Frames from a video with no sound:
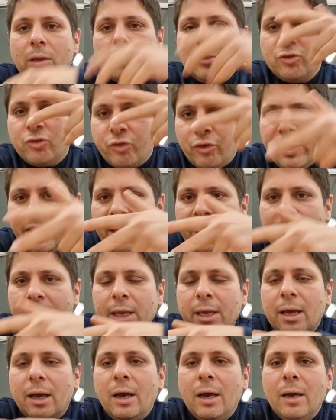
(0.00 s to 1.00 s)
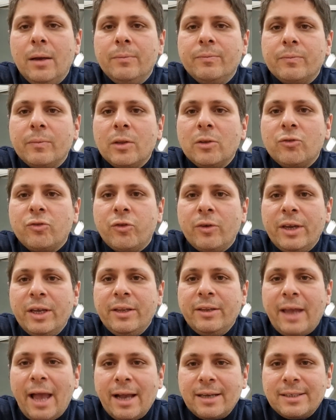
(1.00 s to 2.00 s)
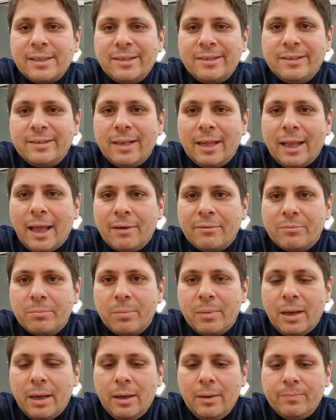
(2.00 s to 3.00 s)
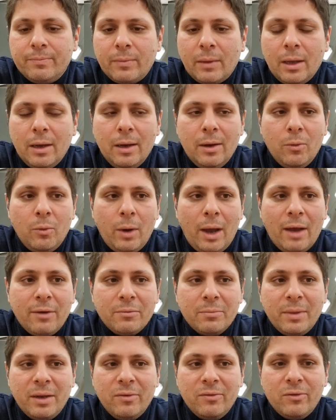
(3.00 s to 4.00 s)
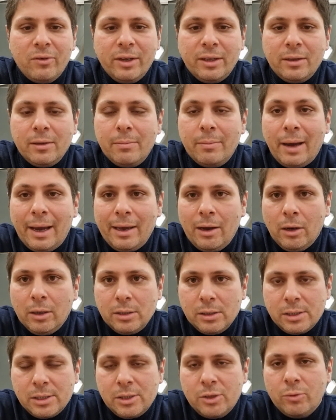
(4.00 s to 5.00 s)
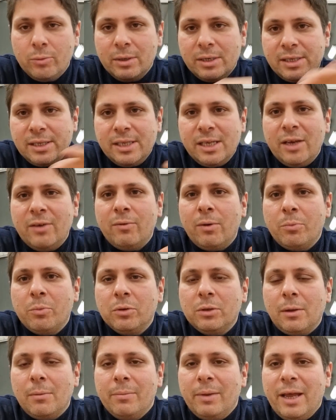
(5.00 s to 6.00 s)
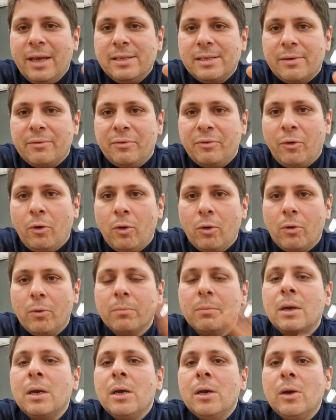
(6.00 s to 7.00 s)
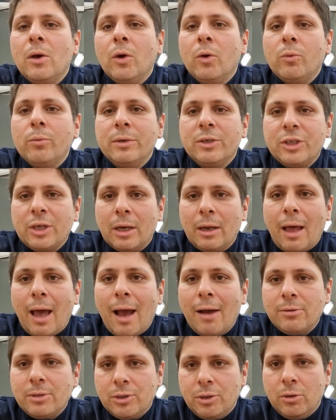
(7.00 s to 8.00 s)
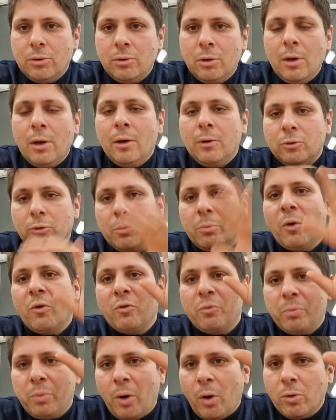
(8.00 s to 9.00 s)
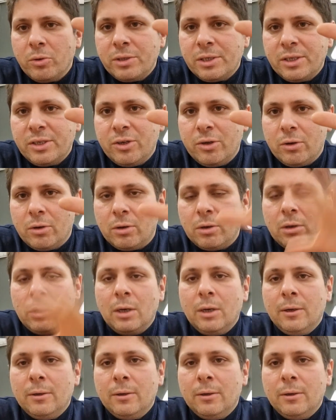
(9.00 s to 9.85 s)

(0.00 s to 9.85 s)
three texts that have been written by others. You will see we put in place a forum which allows you to both post your